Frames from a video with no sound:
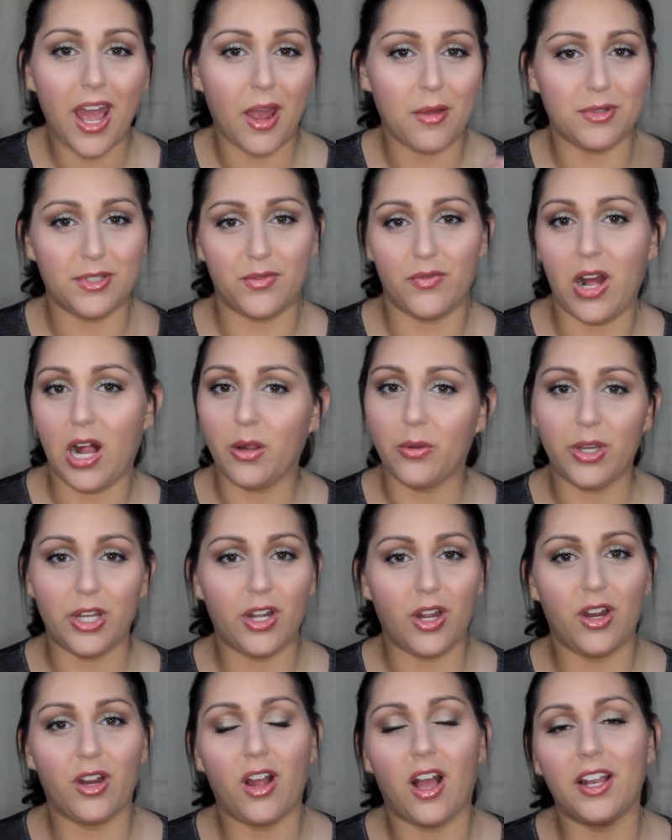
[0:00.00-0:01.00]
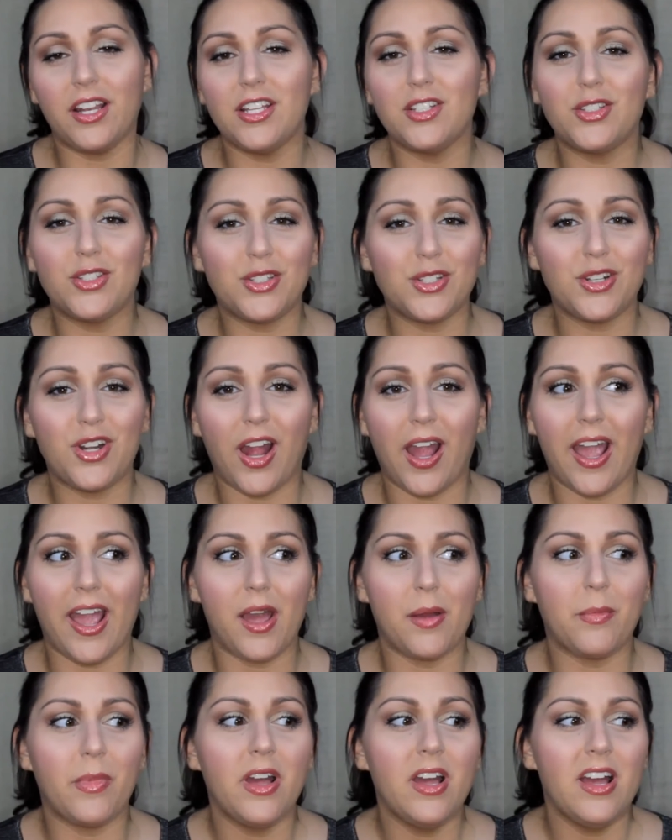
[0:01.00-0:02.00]
I was following her on
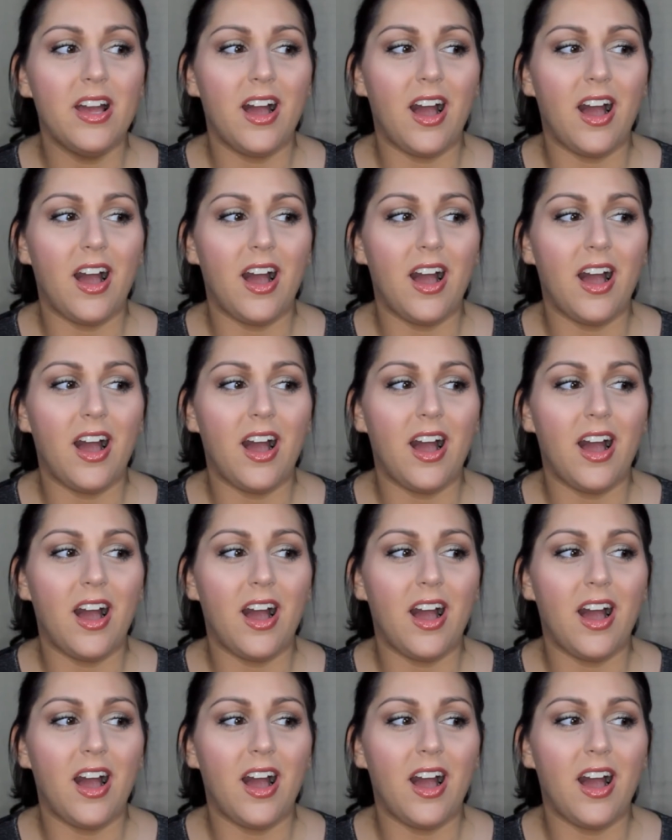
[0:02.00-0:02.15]
Instagram.